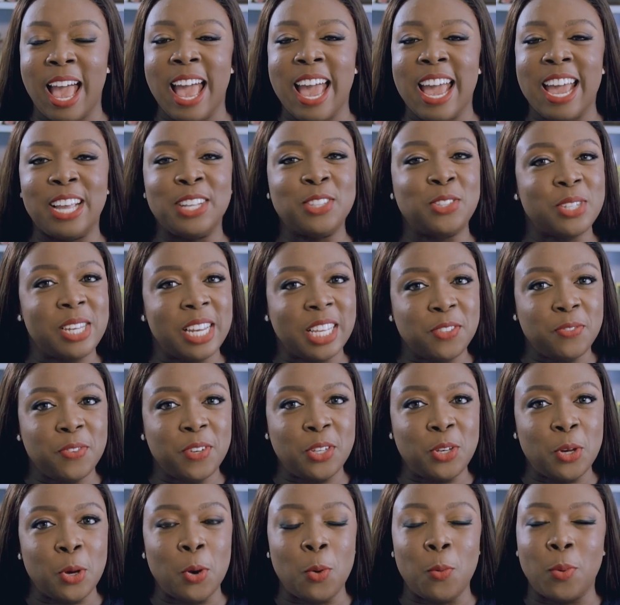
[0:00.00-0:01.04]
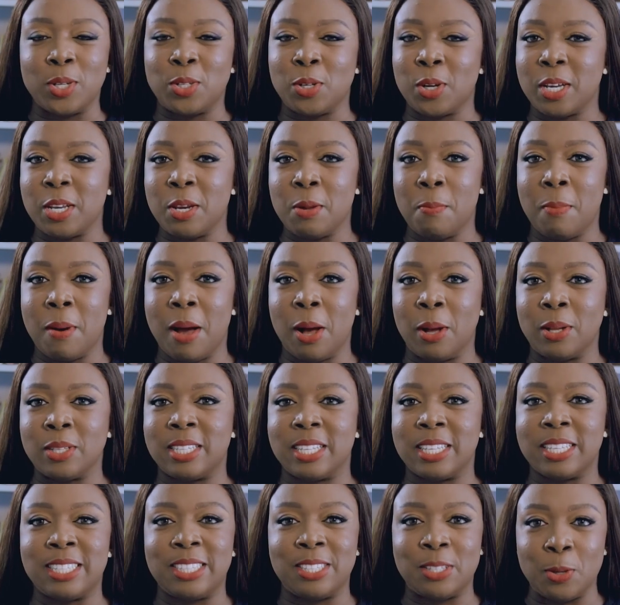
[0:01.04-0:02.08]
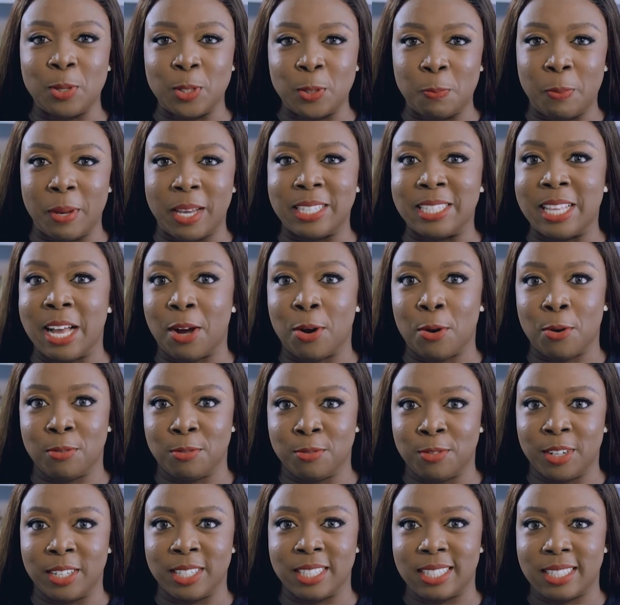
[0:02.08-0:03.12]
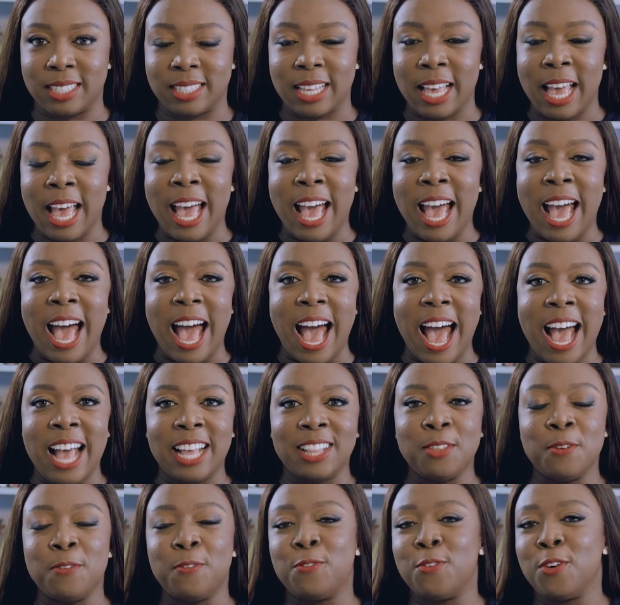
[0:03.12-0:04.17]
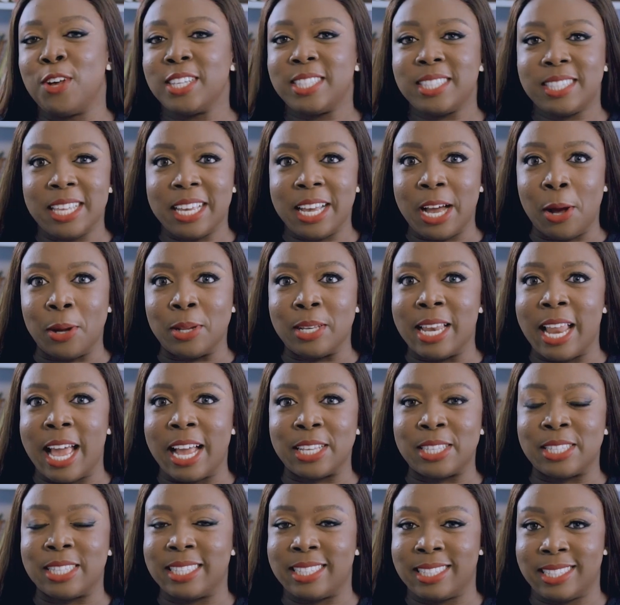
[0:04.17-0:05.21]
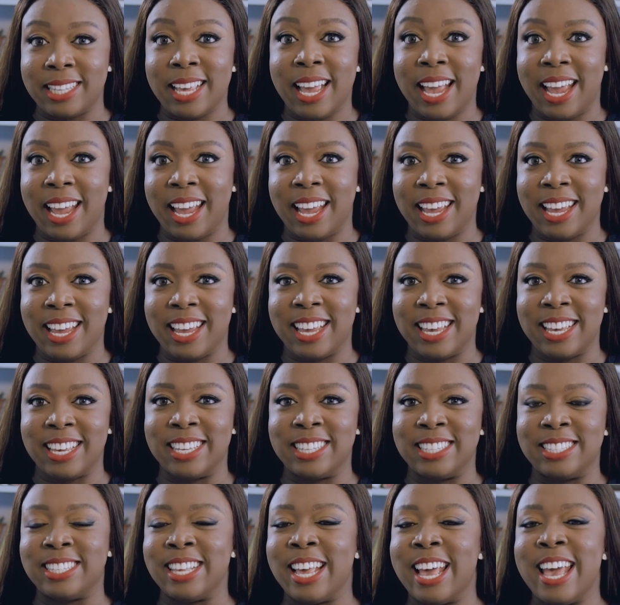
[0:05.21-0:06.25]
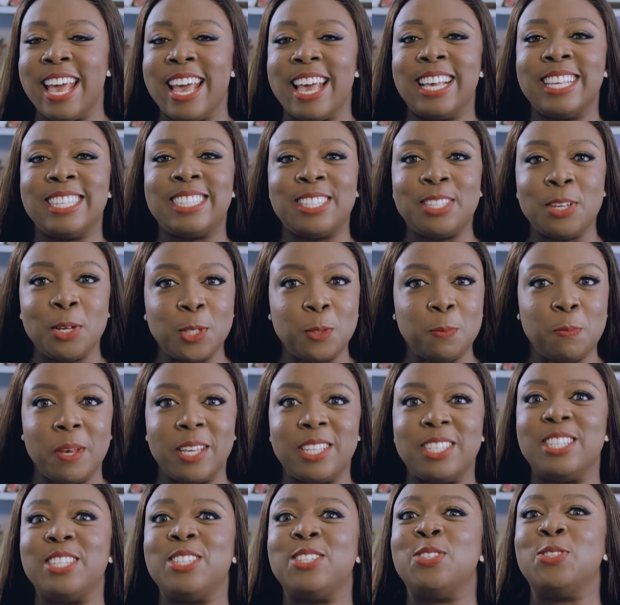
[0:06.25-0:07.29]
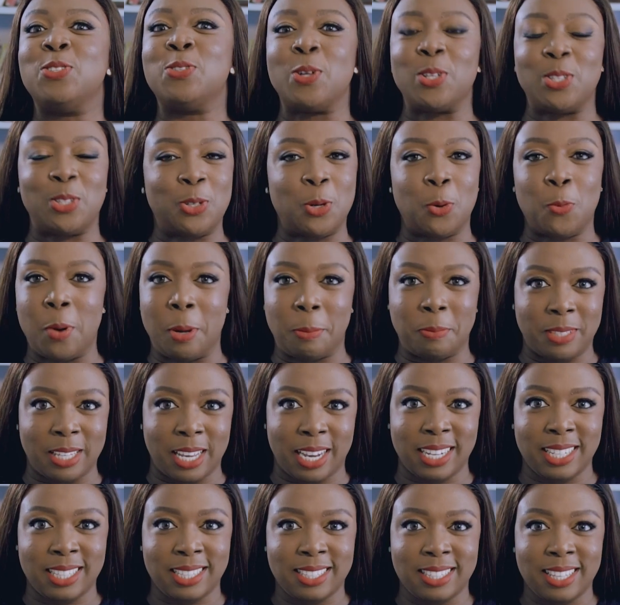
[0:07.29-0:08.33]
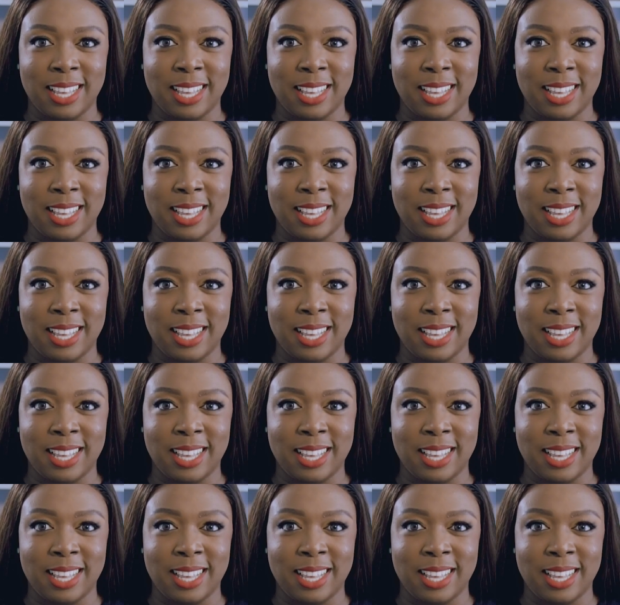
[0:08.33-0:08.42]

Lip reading: In today's video, we're talking about a sales page that converts. And the first thing I would like to say is a sales page is not your website.